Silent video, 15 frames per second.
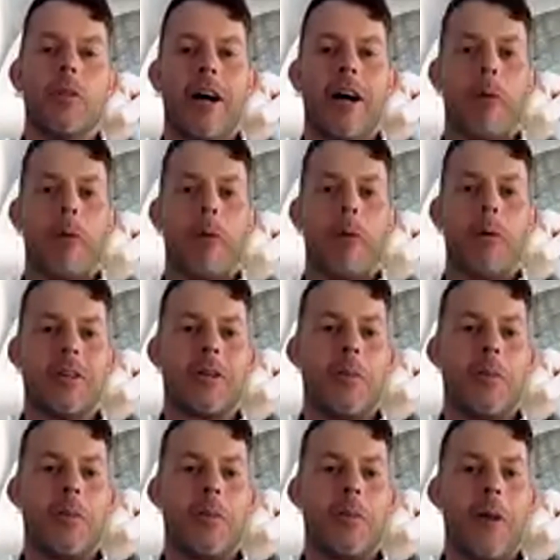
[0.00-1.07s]
that I want to
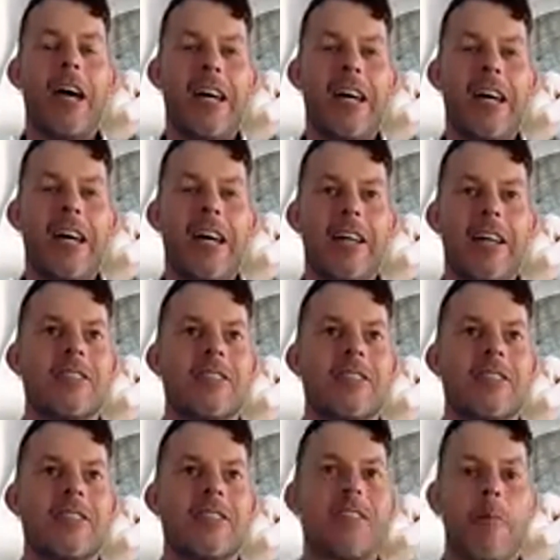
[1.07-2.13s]
talk about
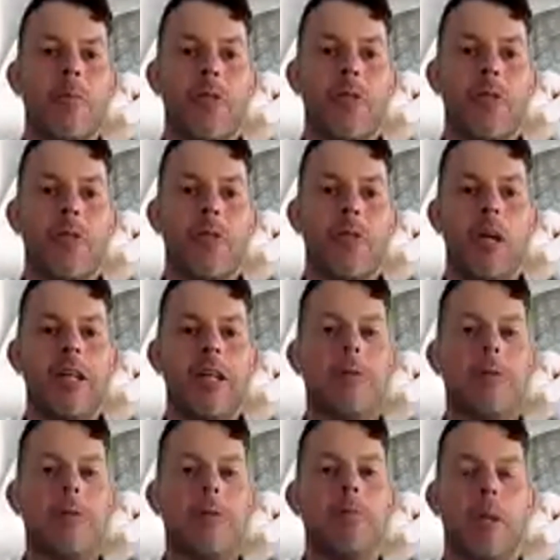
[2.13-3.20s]
is that
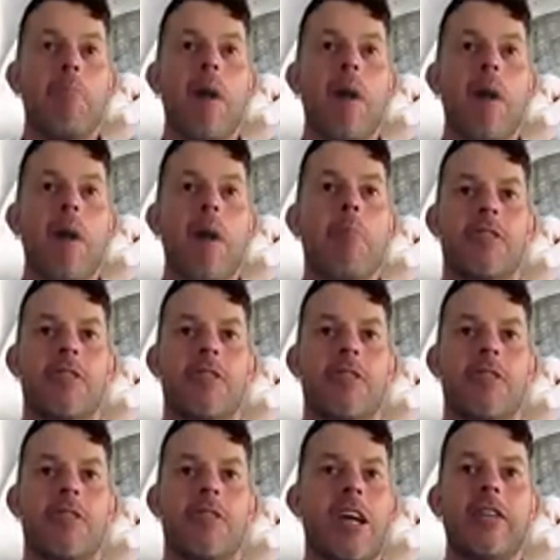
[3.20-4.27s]
we became members of
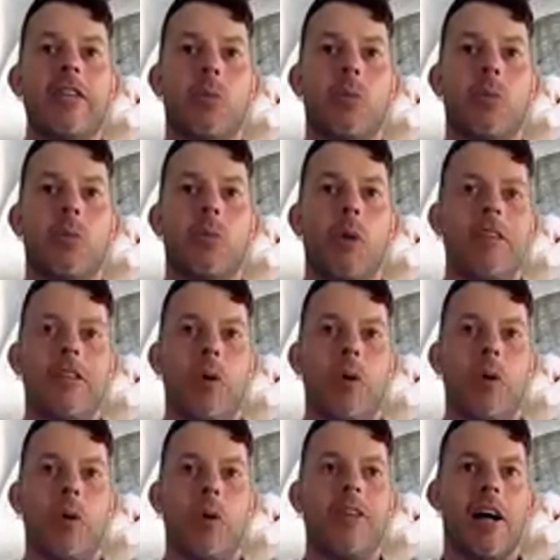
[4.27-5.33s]
the ID
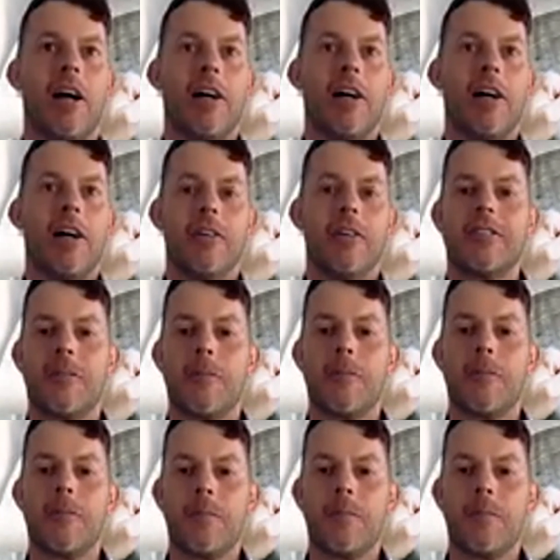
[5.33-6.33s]
2020 Alliance.